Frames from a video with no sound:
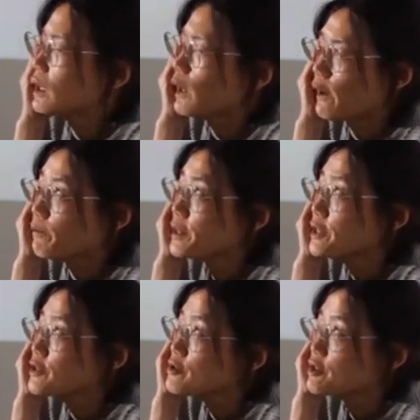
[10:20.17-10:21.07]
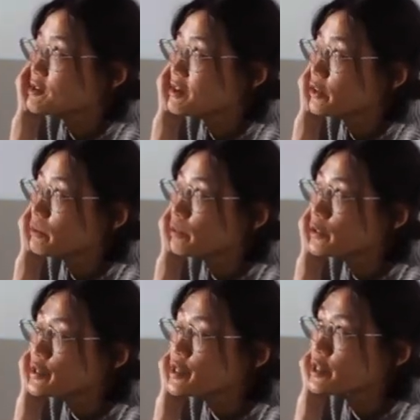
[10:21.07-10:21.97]
I've been interested in
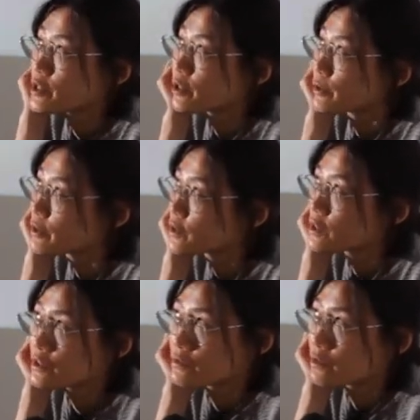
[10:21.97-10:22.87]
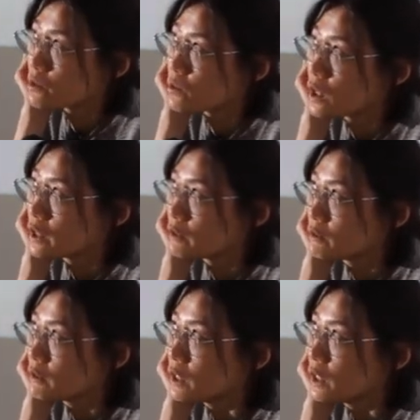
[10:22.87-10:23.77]
community currencies for a while.